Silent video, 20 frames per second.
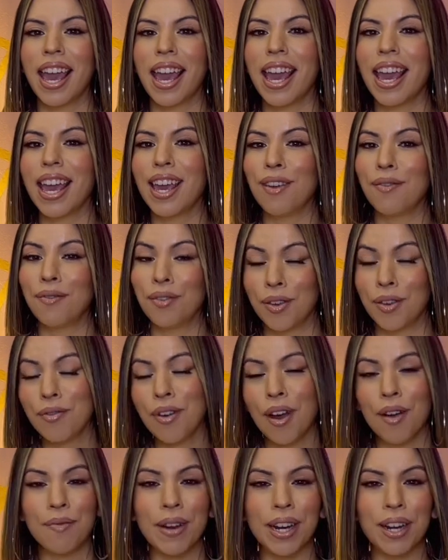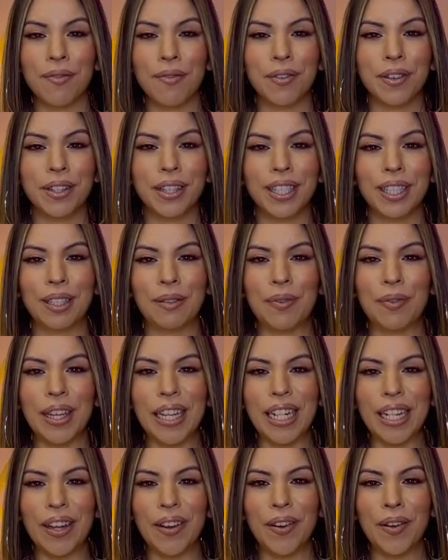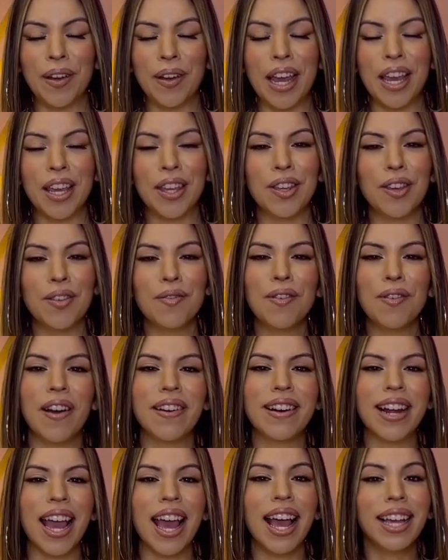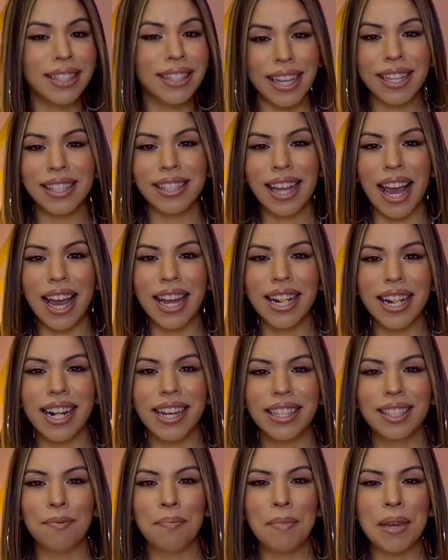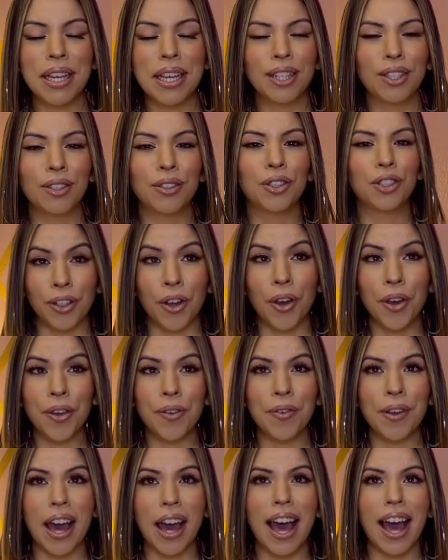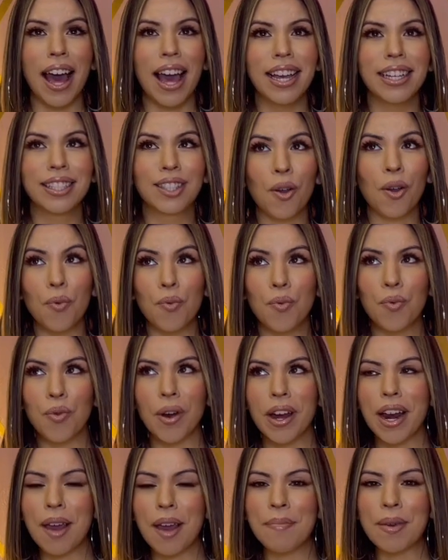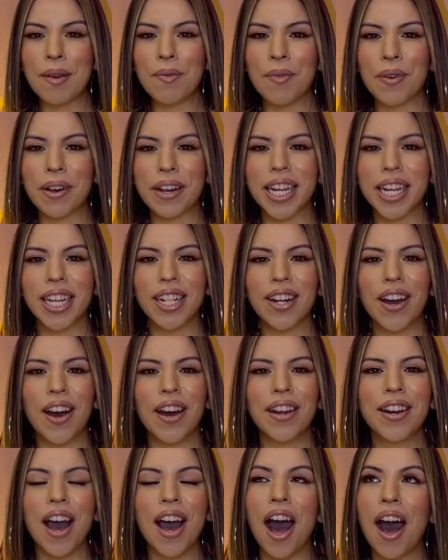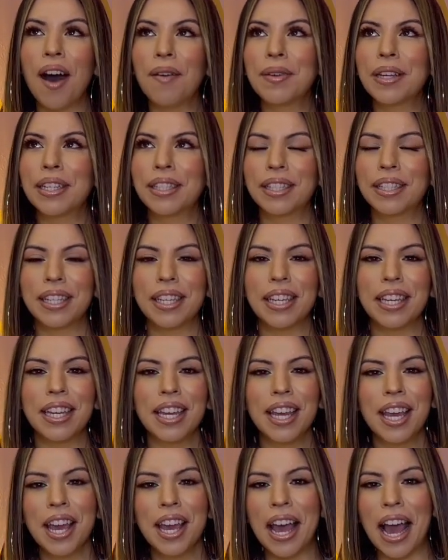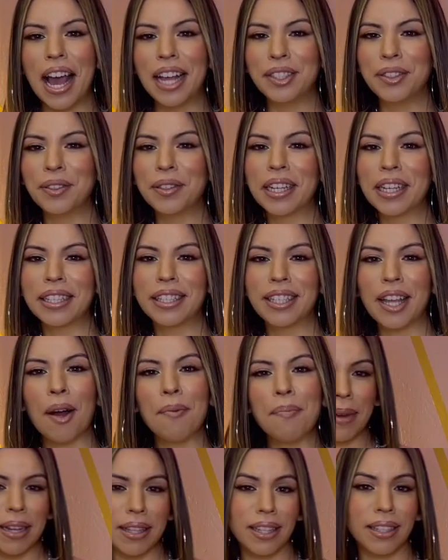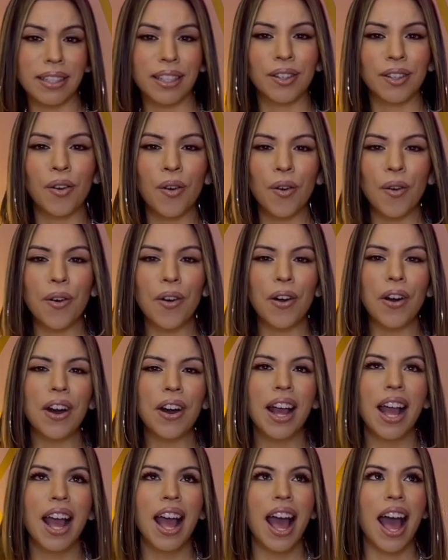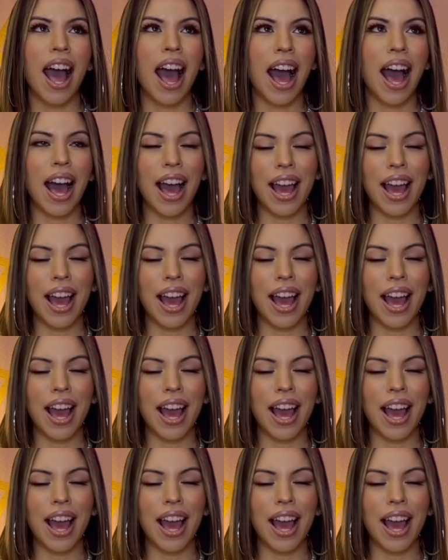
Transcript: if you are ready for this video and you are as excited as me to show you guys what I've been working on, obviously, as you can tell by the decor, I